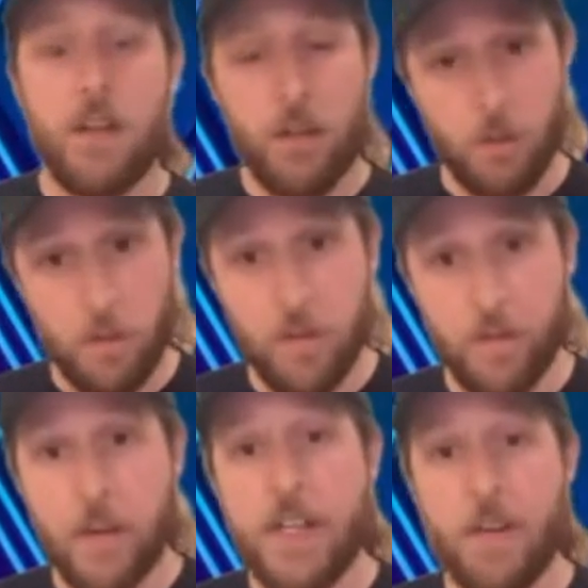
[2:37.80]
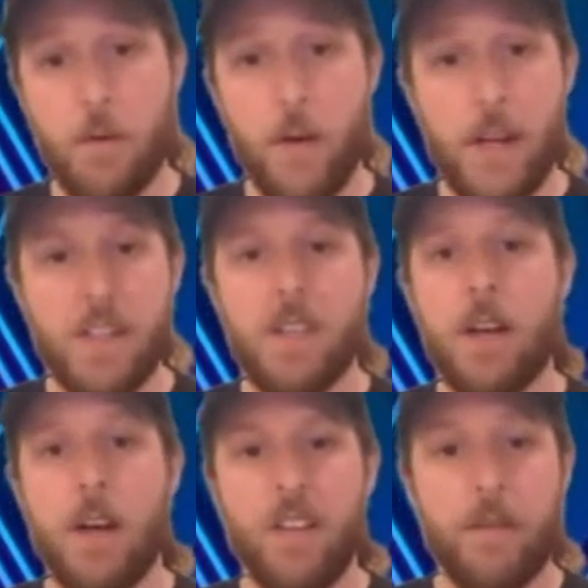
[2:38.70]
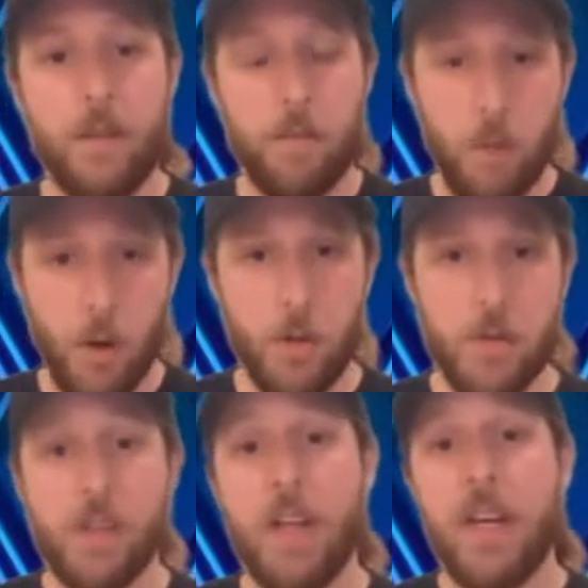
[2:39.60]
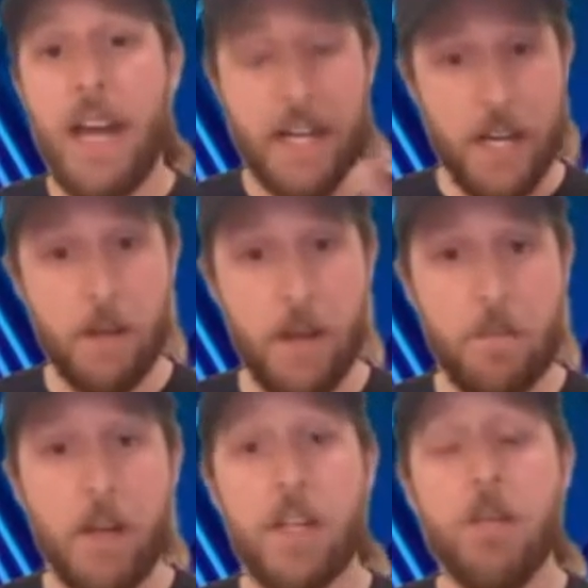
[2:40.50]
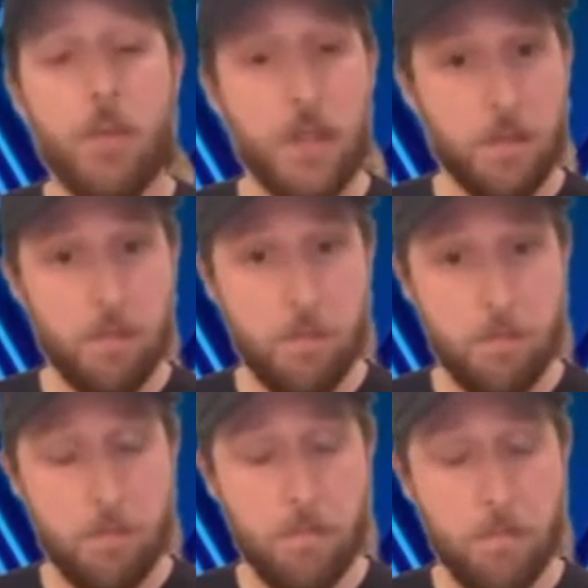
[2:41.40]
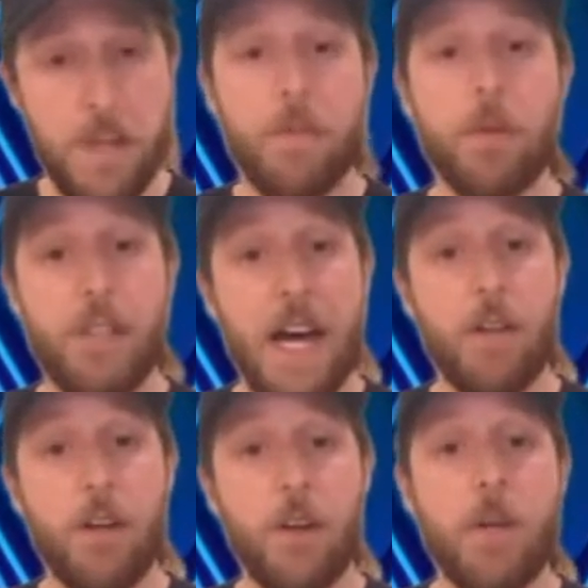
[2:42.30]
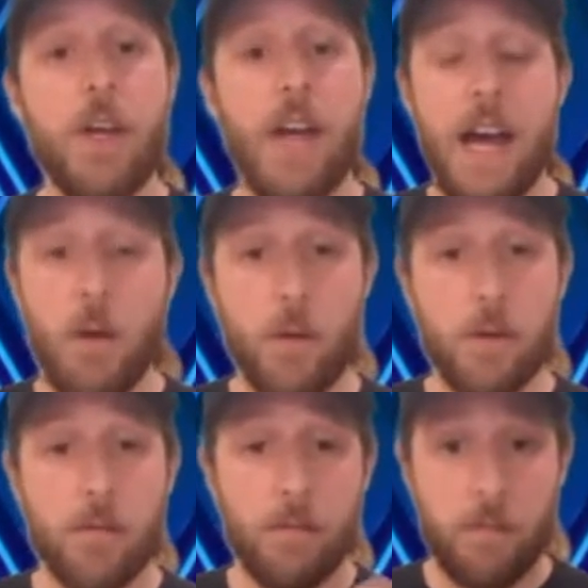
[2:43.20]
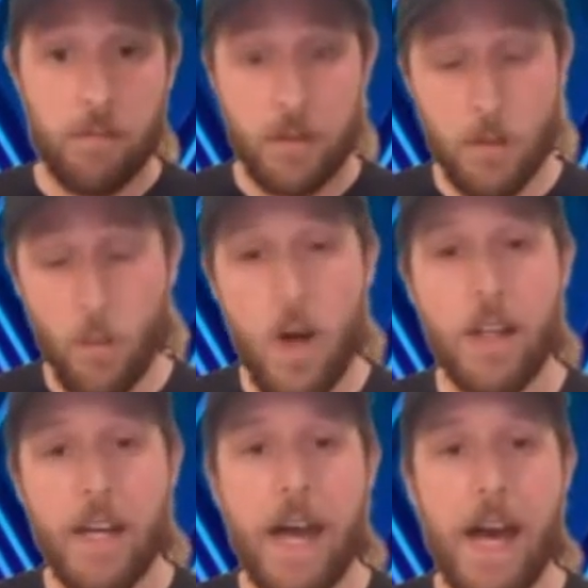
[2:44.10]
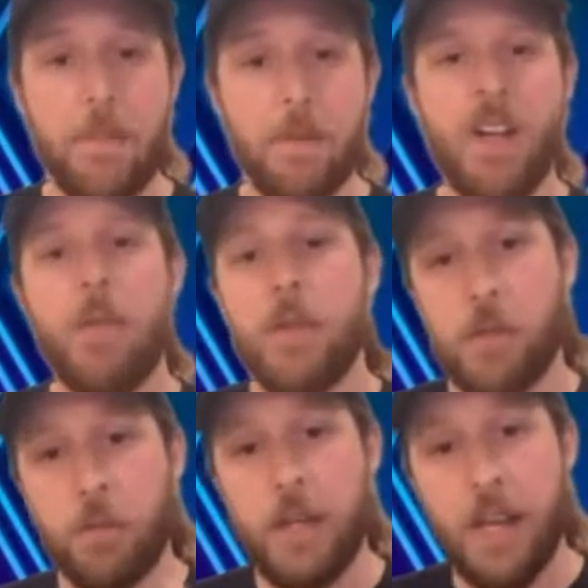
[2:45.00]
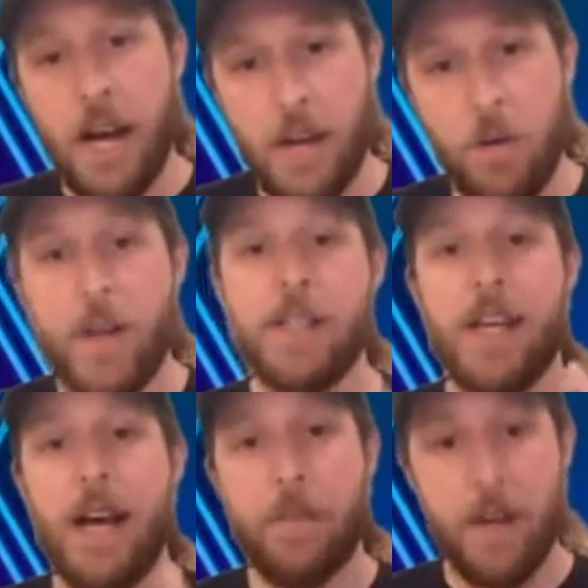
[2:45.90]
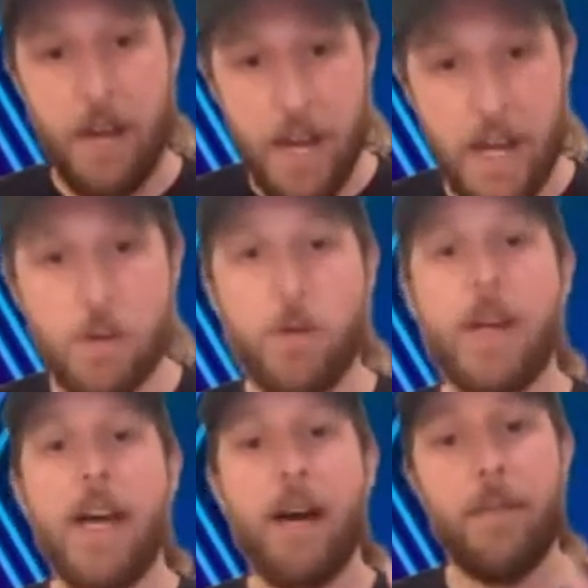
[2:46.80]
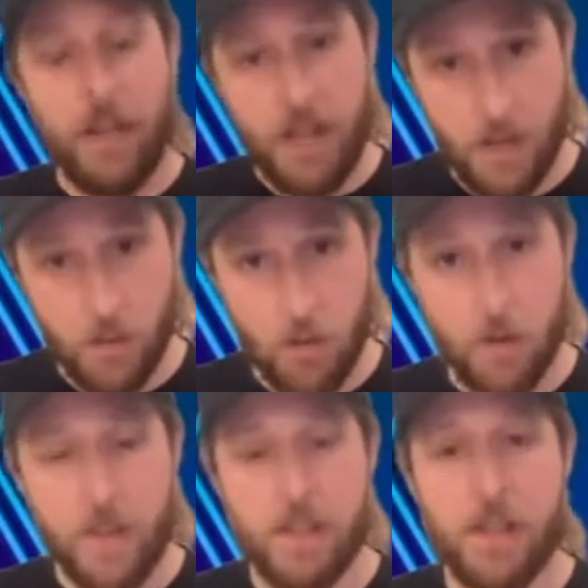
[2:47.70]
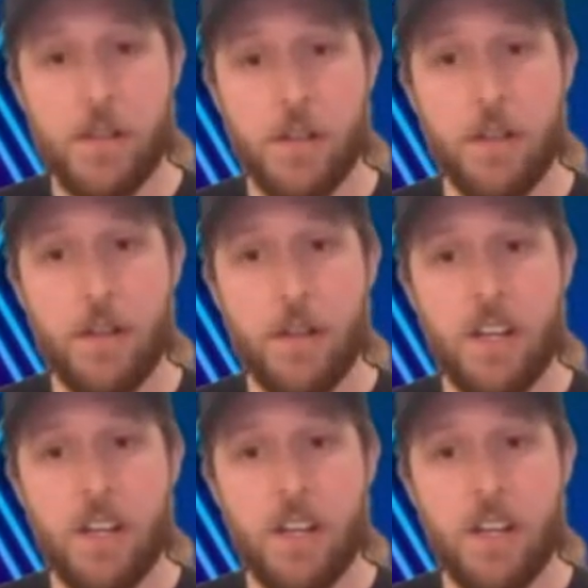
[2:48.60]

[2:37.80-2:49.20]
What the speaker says: through the free giveaways of Pulse and Internet Money when people download our wallet app, which will be iOS app, Android app, and a Chrome extension.